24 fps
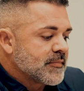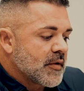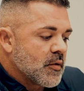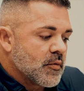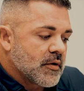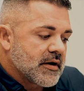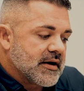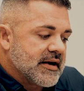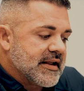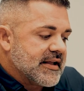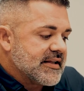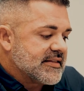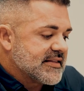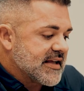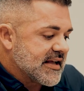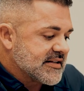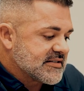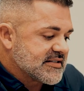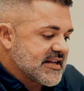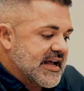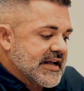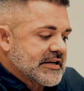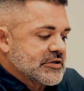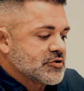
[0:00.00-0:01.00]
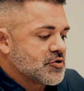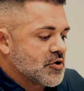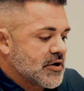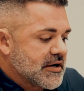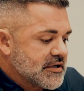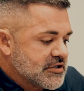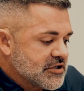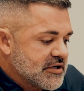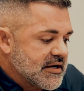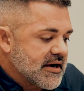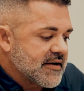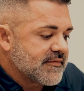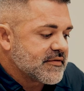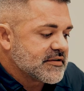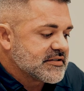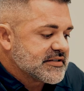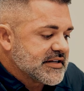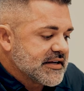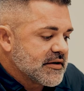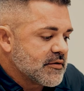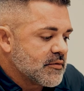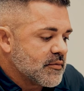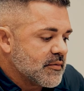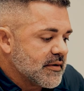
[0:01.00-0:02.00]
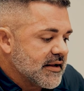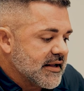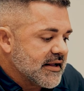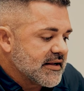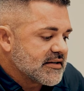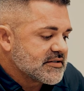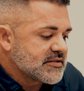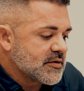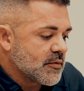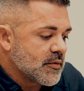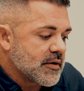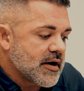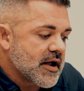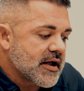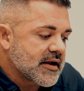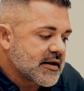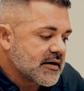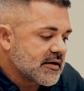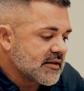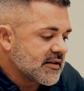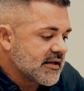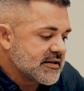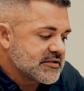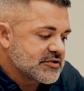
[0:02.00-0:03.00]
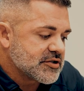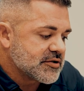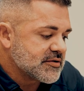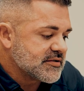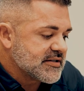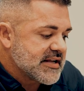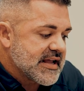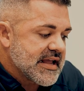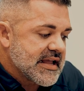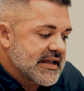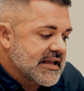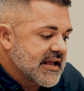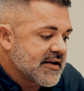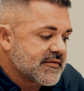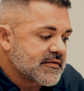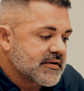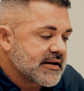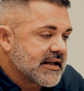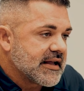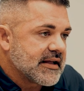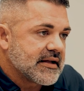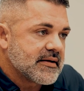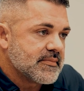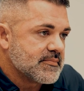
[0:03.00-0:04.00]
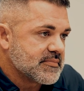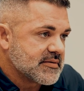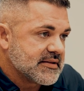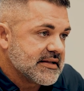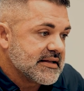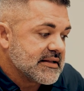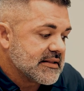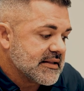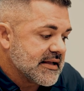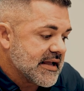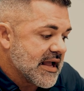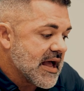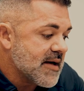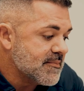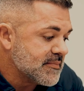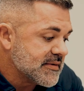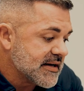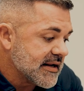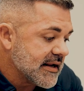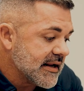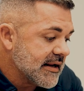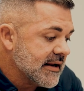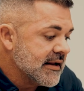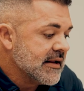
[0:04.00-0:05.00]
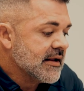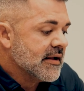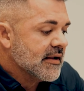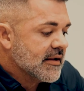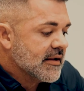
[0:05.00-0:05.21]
We're going to hit that saturation every single week. So we're not going to let your tank ever get completely empty.